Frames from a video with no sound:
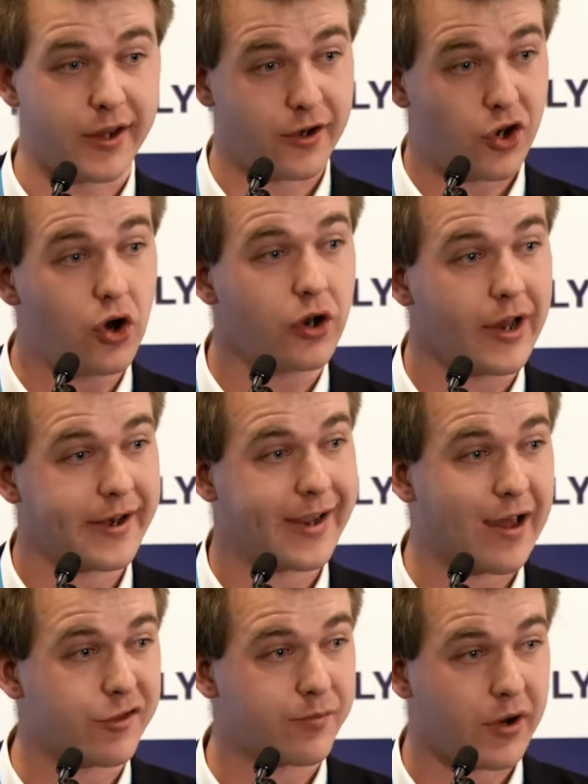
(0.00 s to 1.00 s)
in not letting
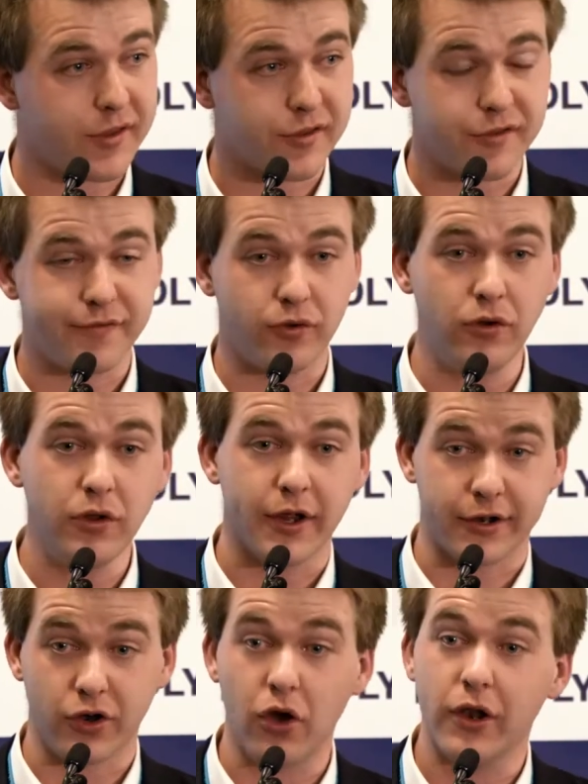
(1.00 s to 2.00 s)
house prices fall
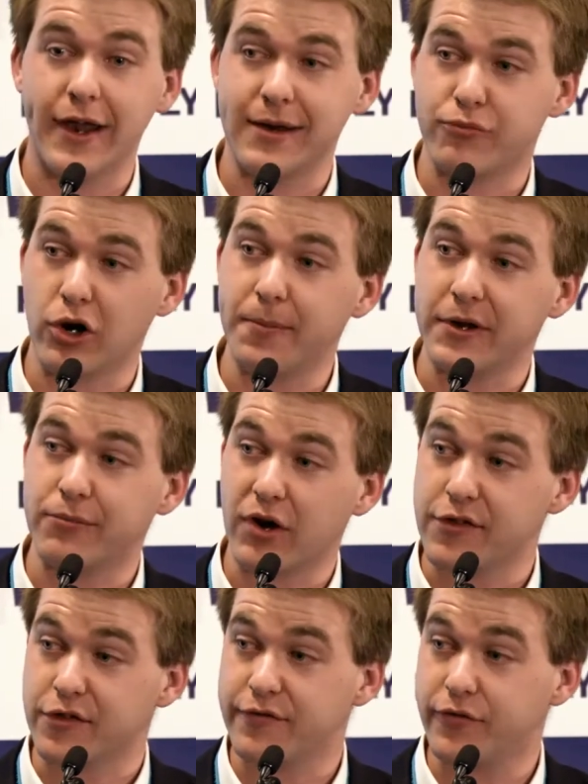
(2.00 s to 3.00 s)
and in not letting property
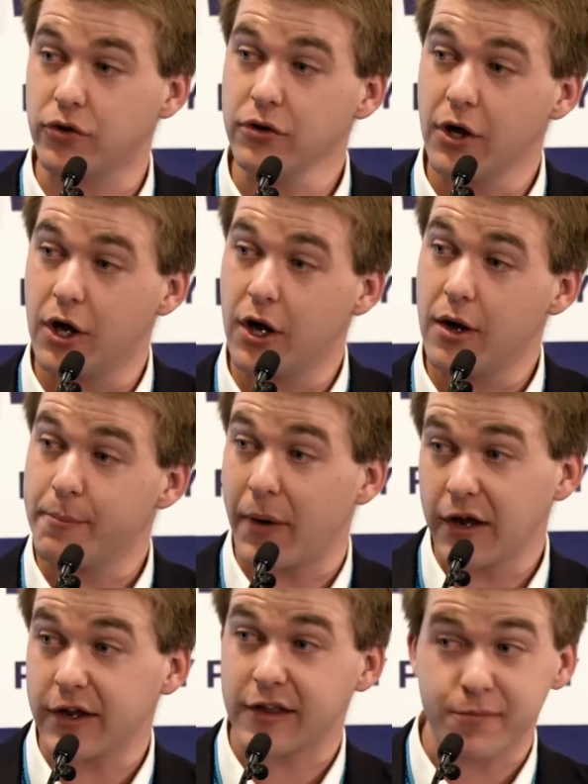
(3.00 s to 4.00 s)
prices fall.
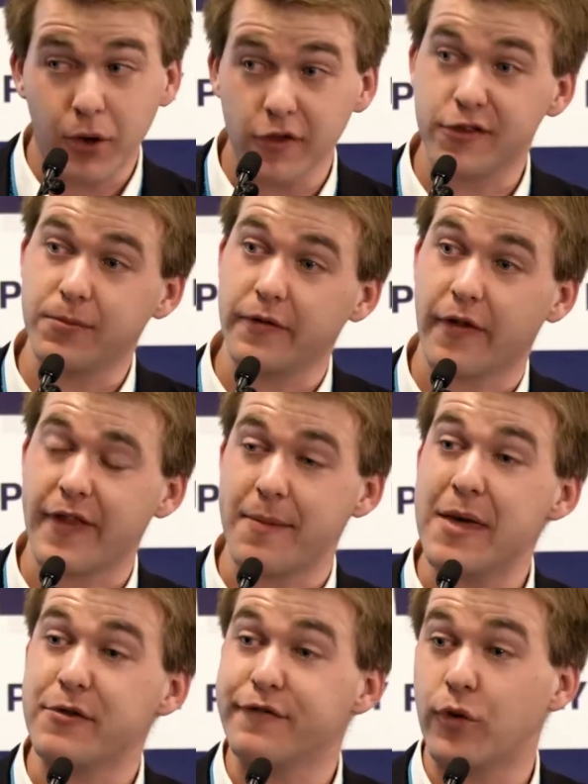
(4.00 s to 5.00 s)
But it's possible that they
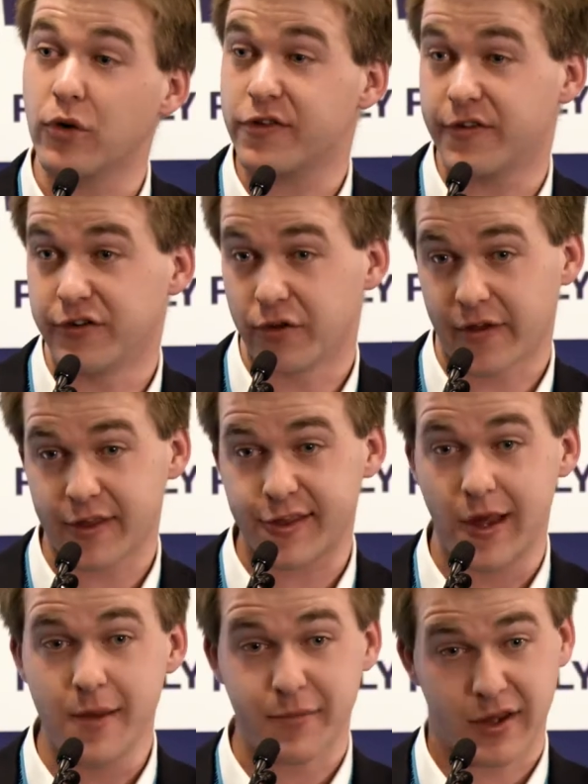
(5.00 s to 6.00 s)
may be forced to do
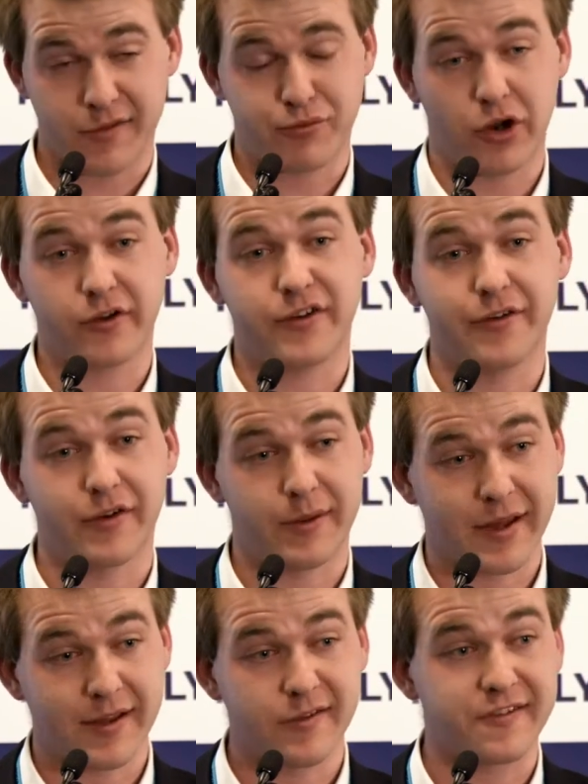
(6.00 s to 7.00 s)
this because productivity
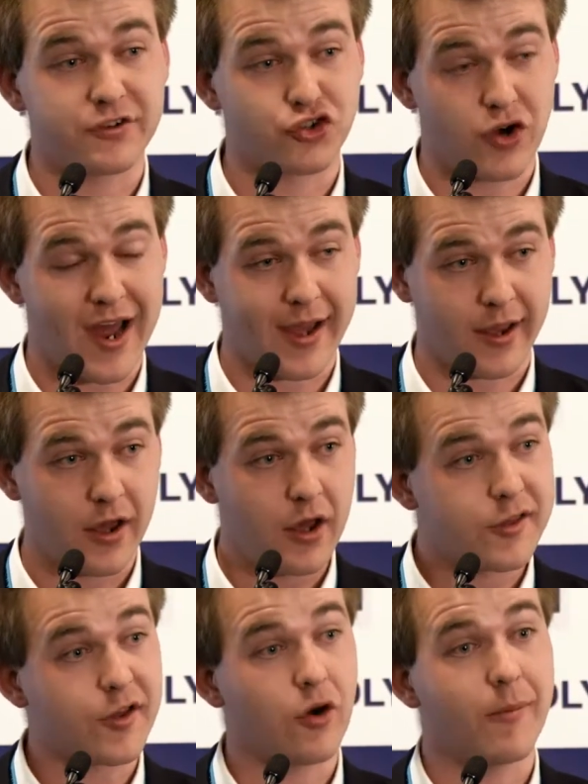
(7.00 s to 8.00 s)
begins to drag
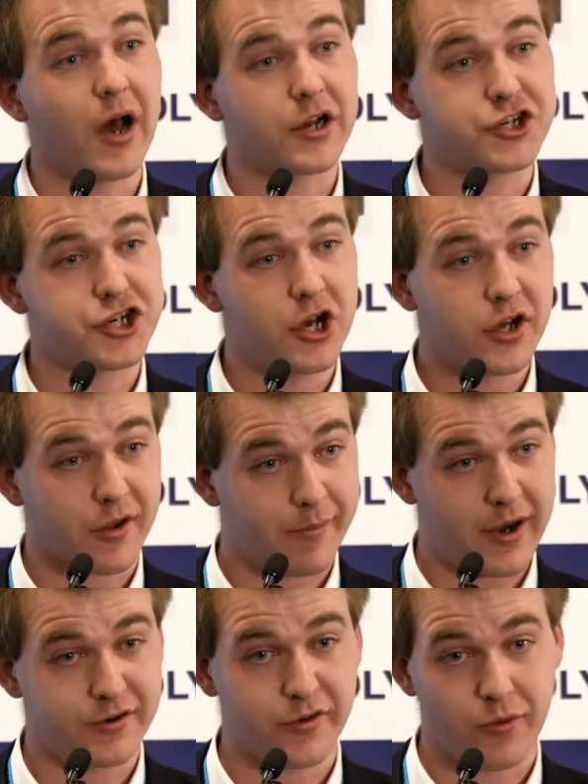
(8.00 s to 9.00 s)
so much
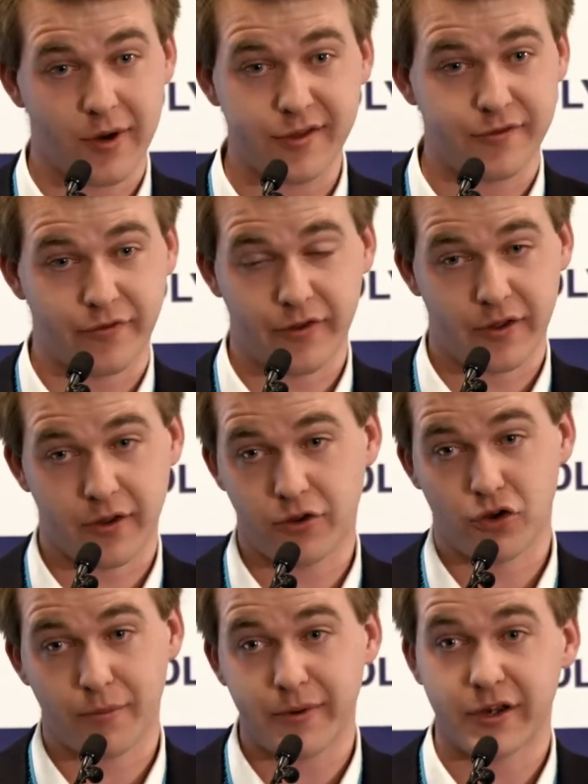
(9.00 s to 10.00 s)
compared to the rest of the
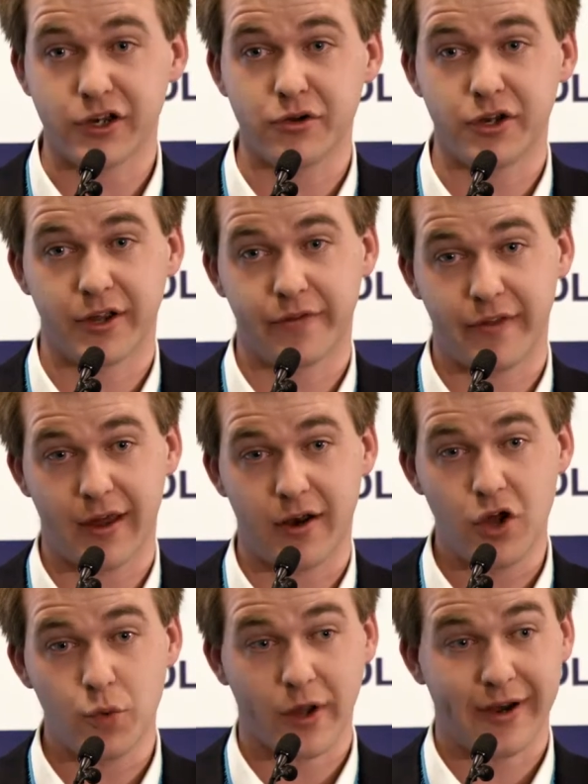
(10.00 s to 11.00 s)
European Union that
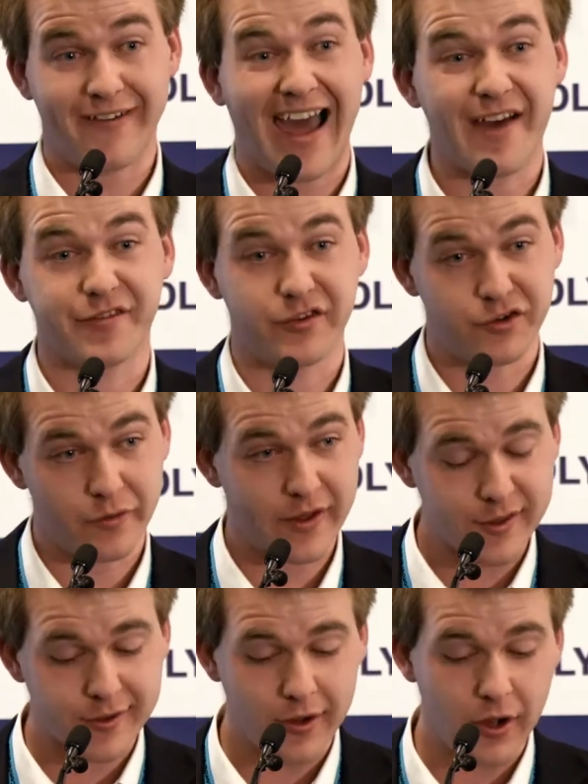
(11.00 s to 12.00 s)
we kind of have to do
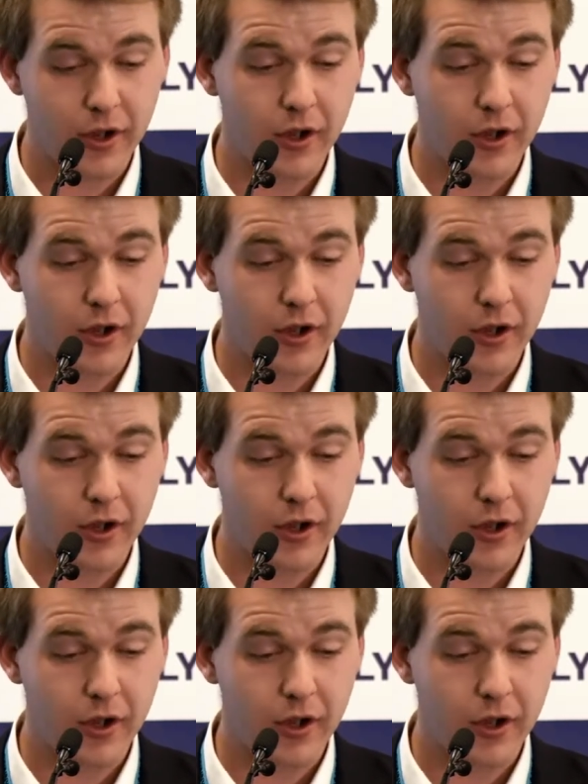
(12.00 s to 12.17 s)
this.